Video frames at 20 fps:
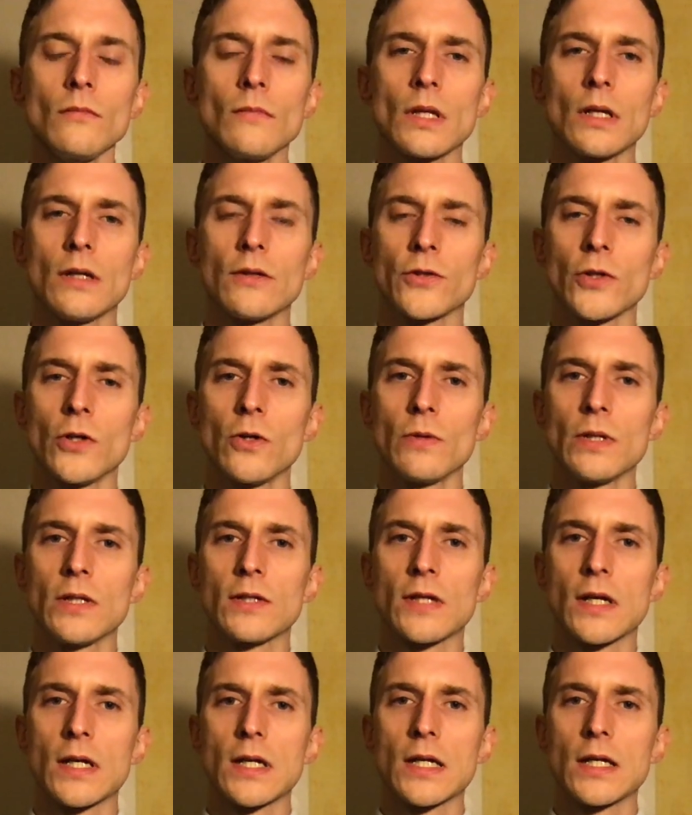And so we
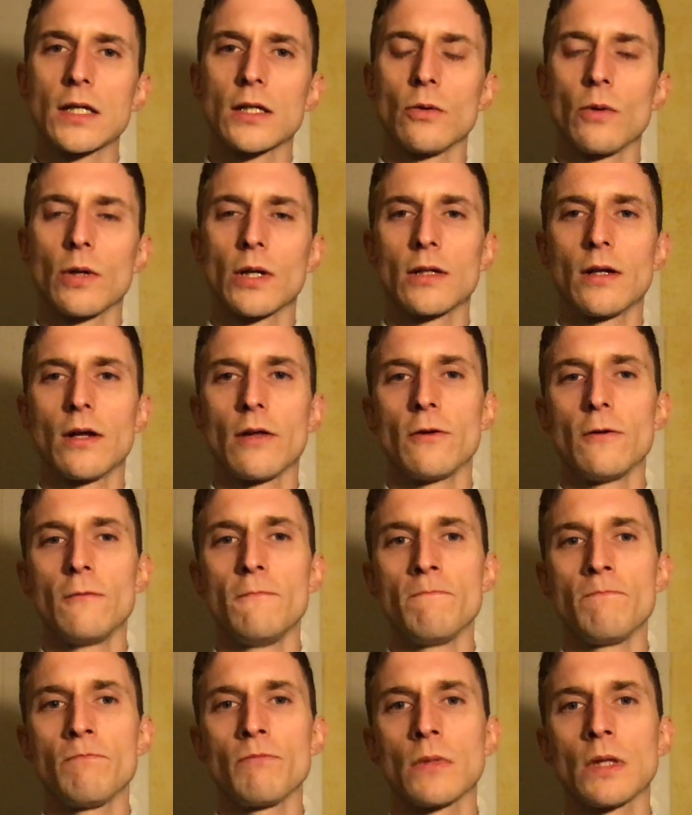say to one another,
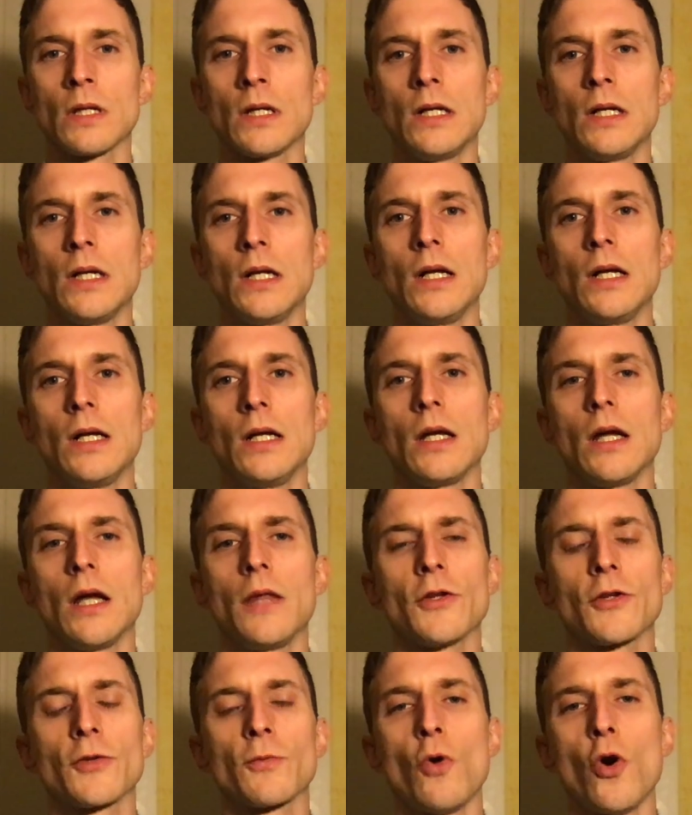in
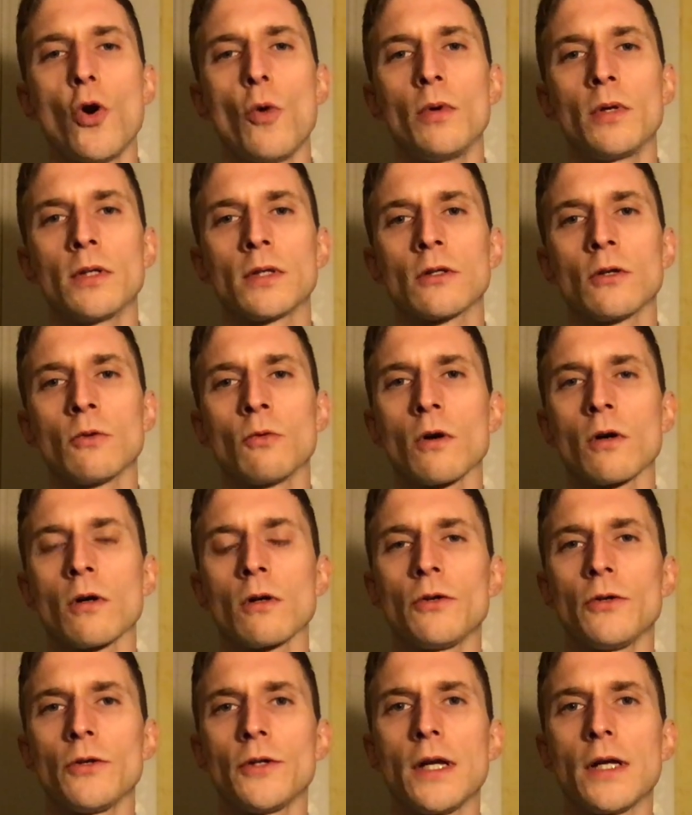this moment the
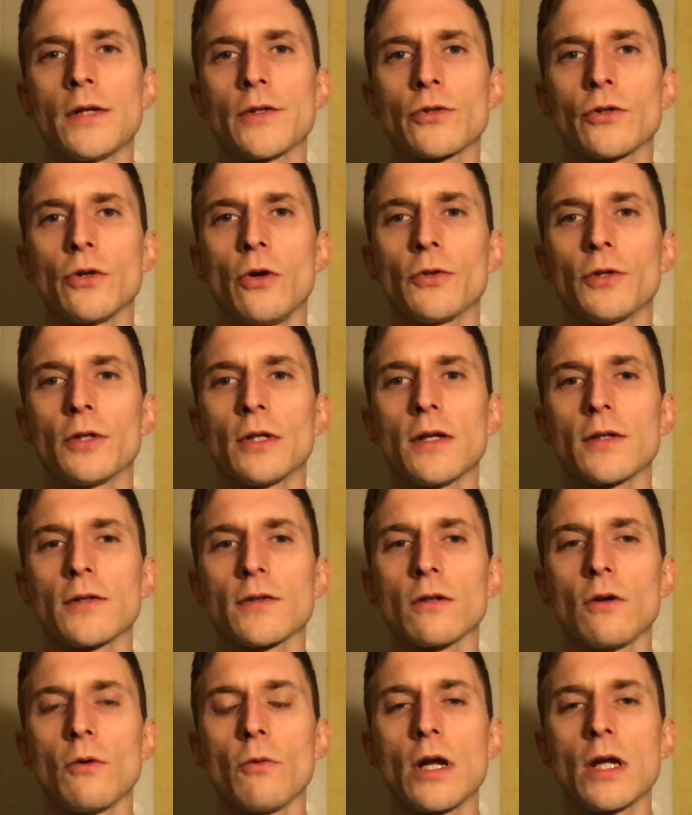world has jolted us
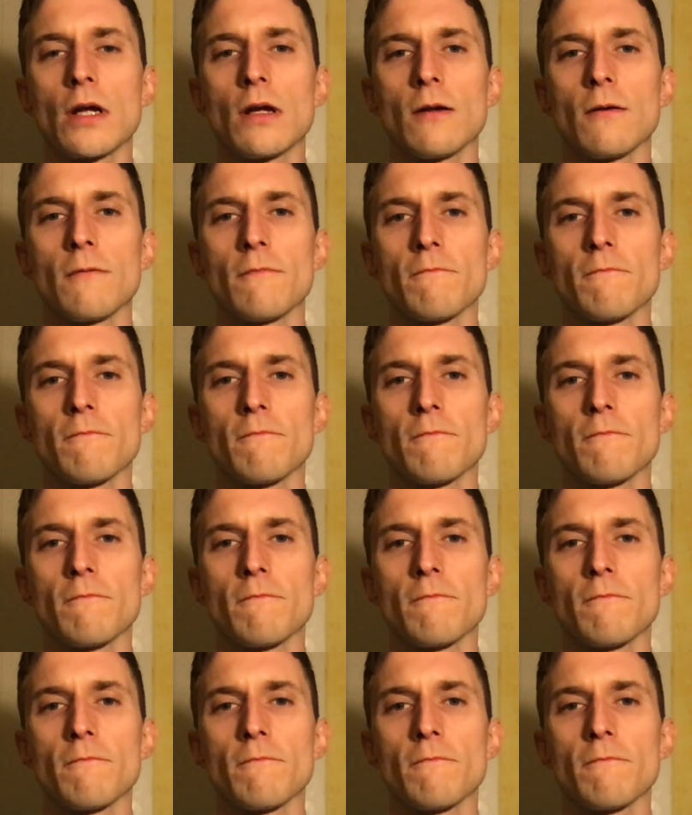awake.